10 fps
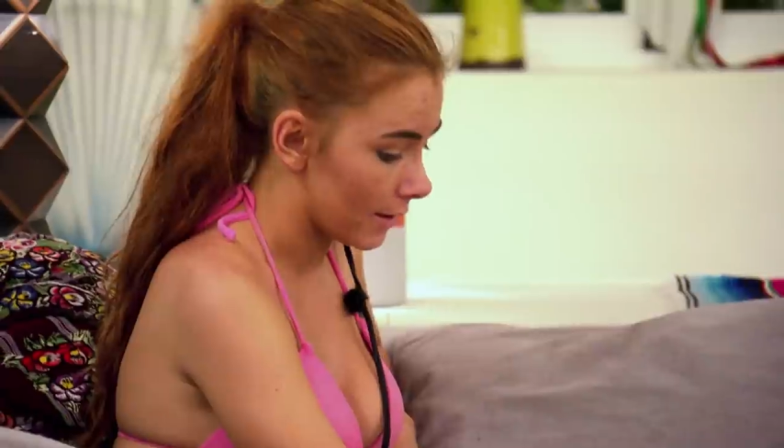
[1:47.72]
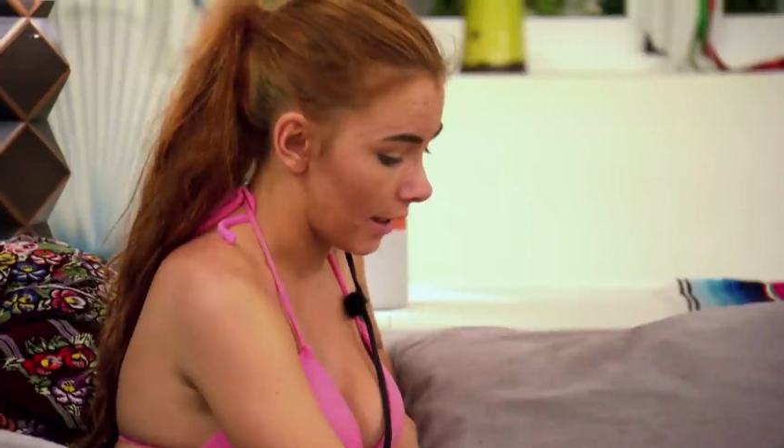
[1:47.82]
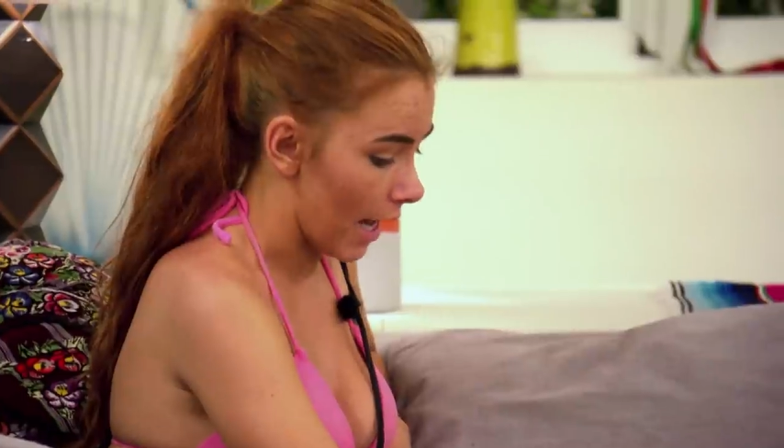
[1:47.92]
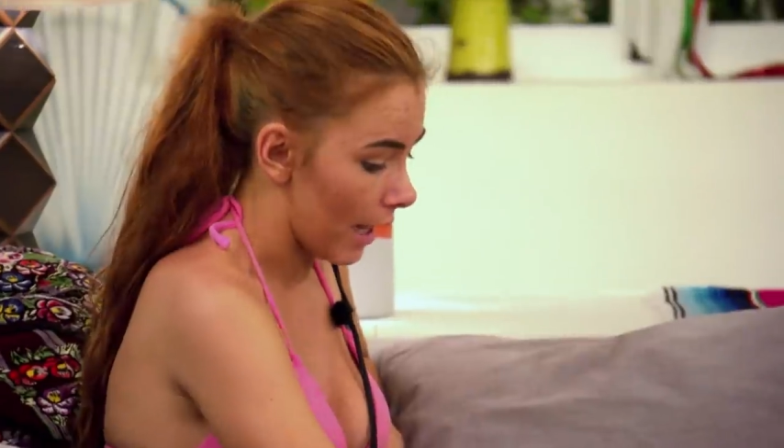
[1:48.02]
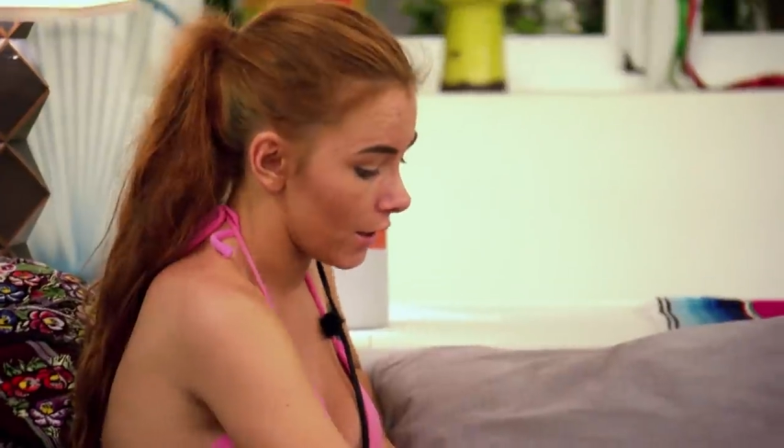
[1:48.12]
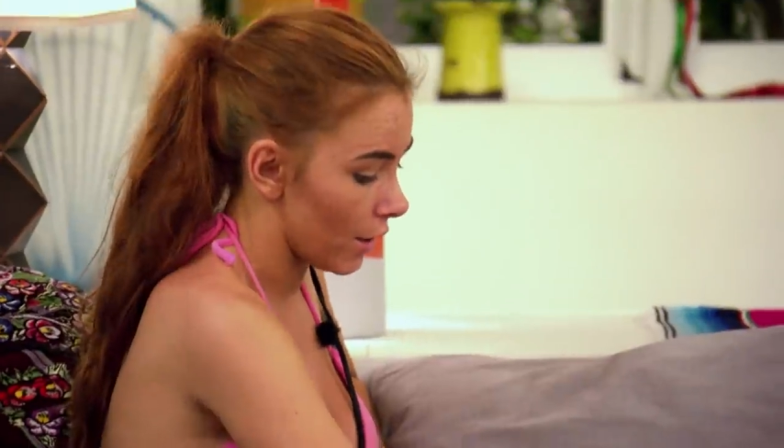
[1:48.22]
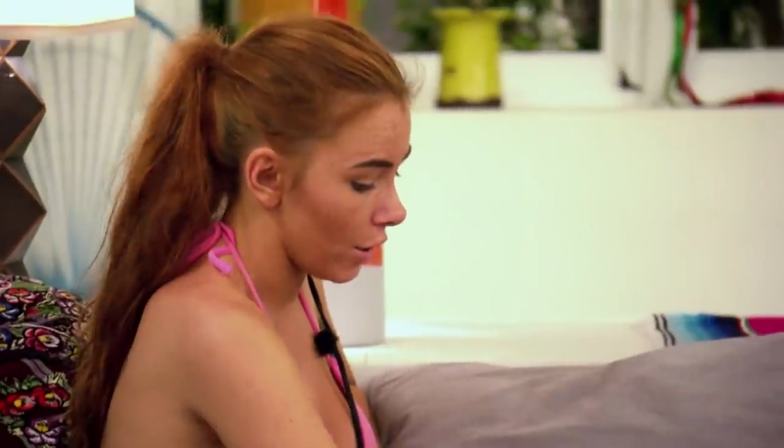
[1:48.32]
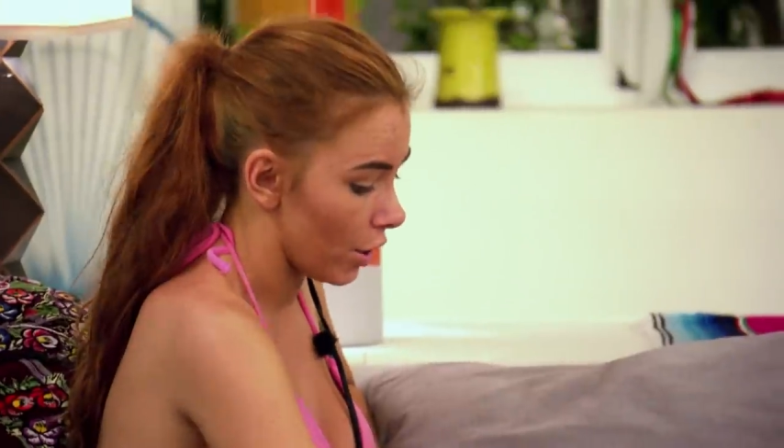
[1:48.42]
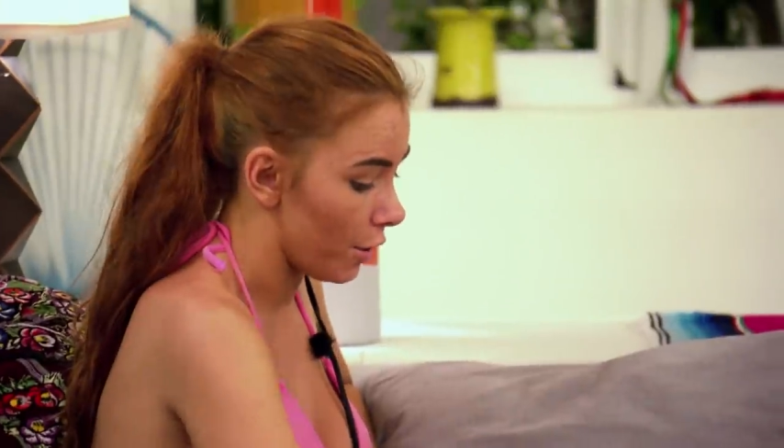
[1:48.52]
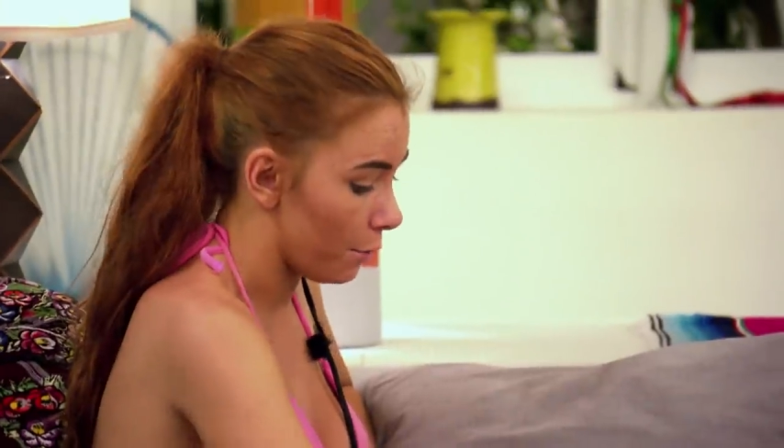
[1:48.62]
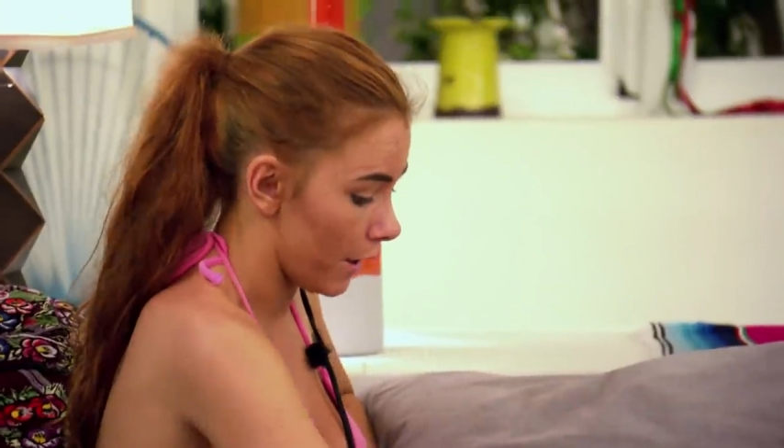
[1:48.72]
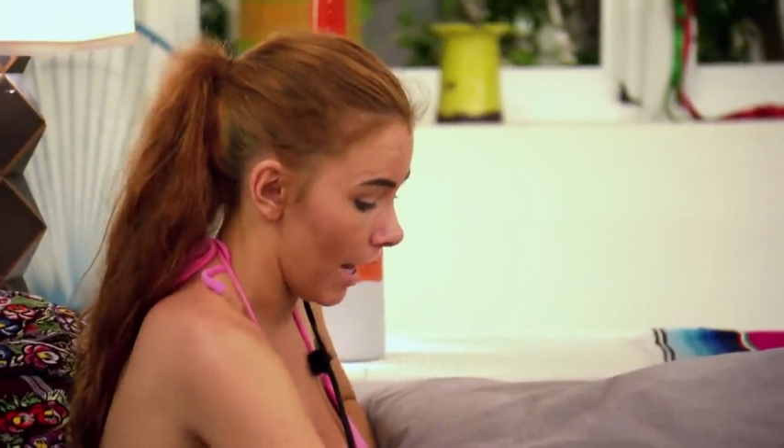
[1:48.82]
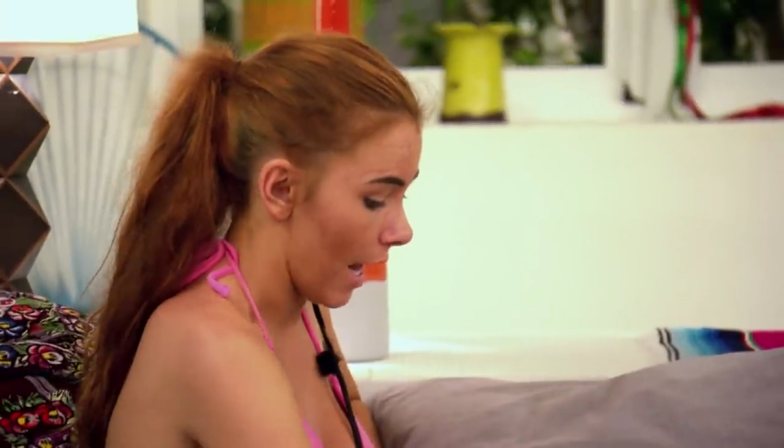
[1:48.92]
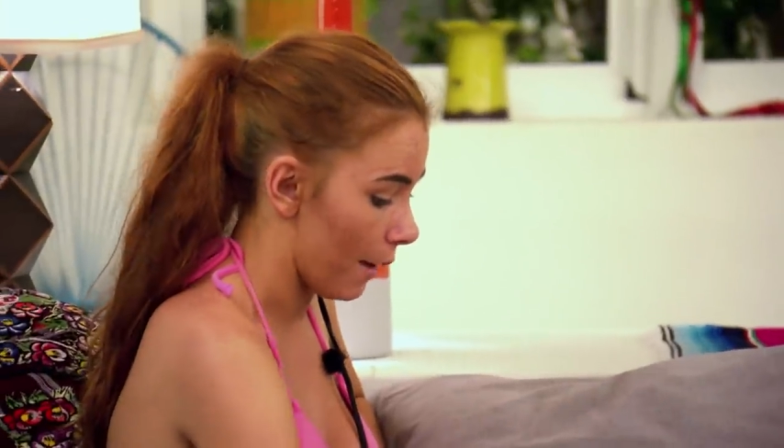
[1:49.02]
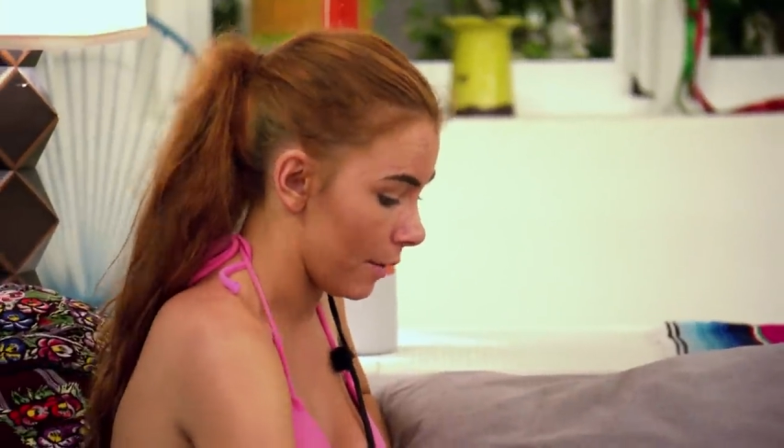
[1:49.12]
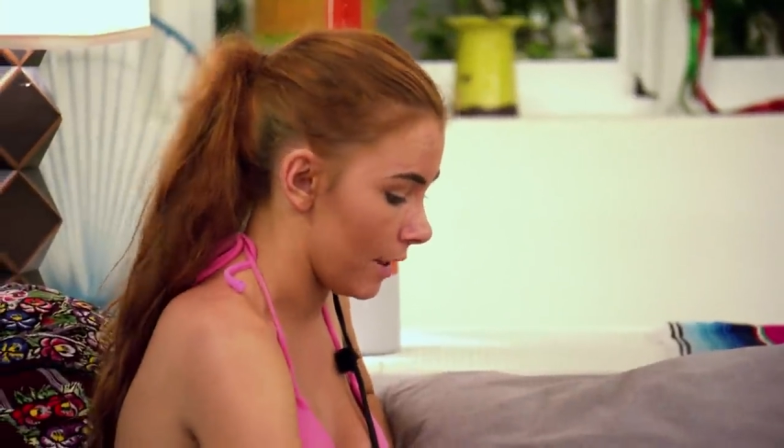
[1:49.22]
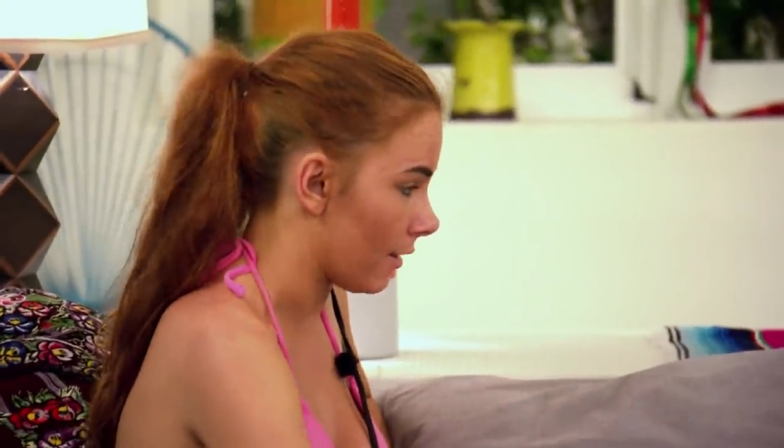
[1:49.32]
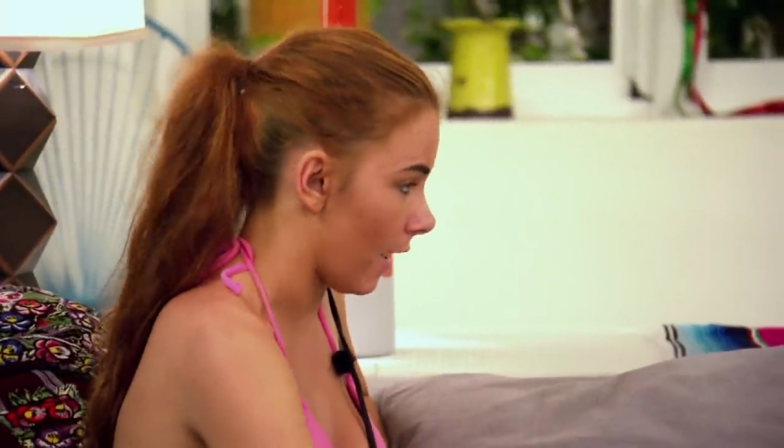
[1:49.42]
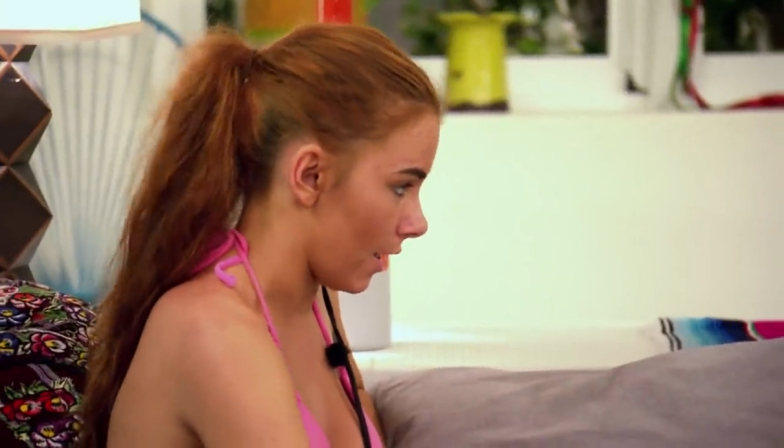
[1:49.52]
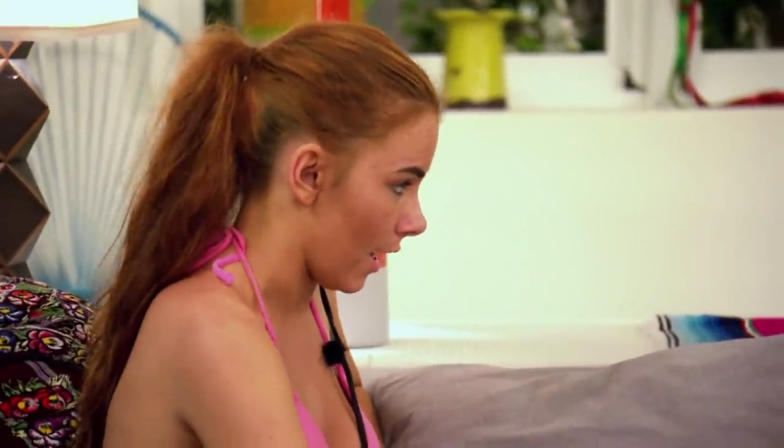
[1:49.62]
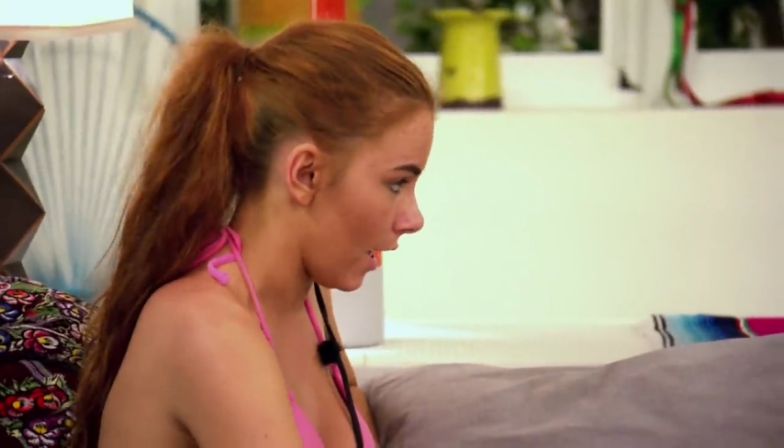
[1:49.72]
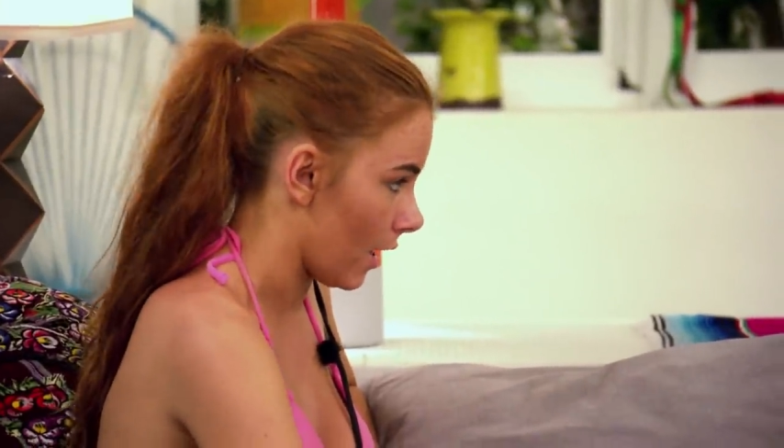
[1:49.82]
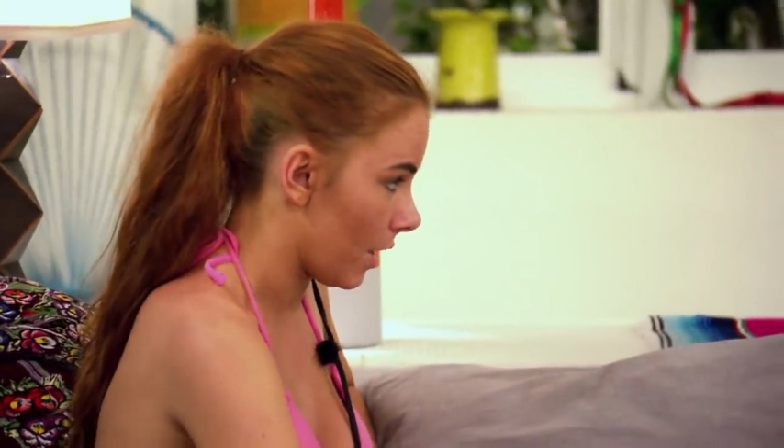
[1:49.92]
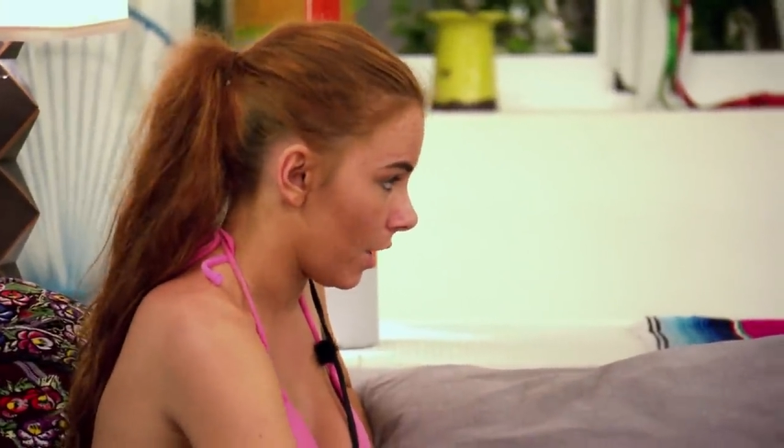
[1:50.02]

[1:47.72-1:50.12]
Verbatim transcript: said and that you were there when he said it,